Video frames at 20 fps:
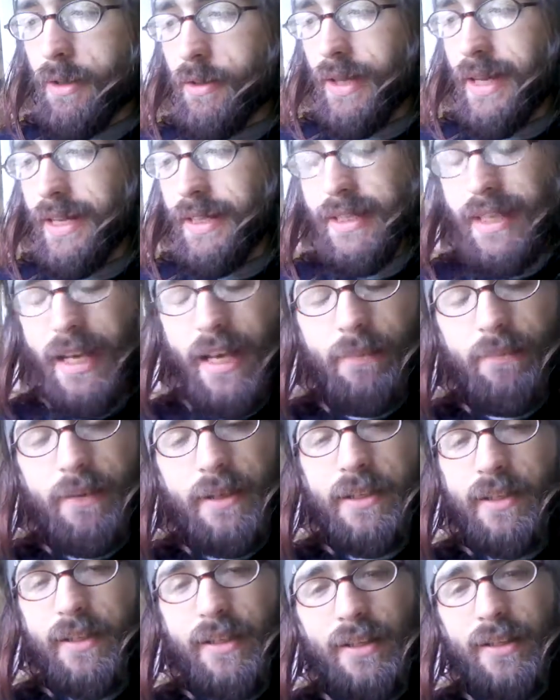But that tape
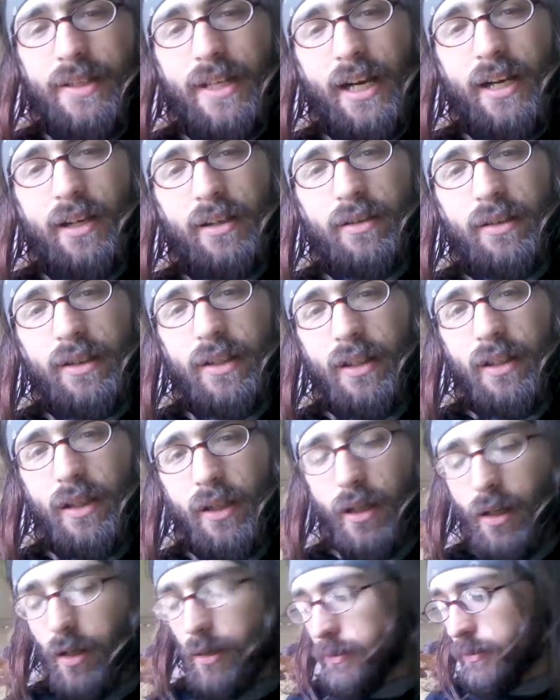isn't entirely
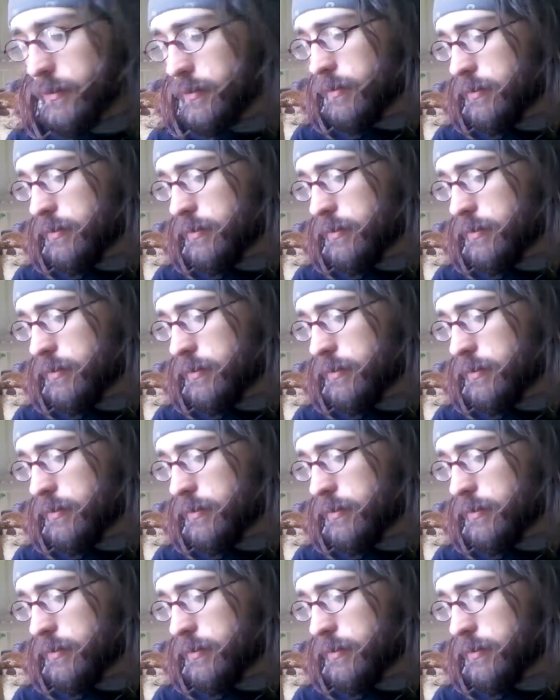clear.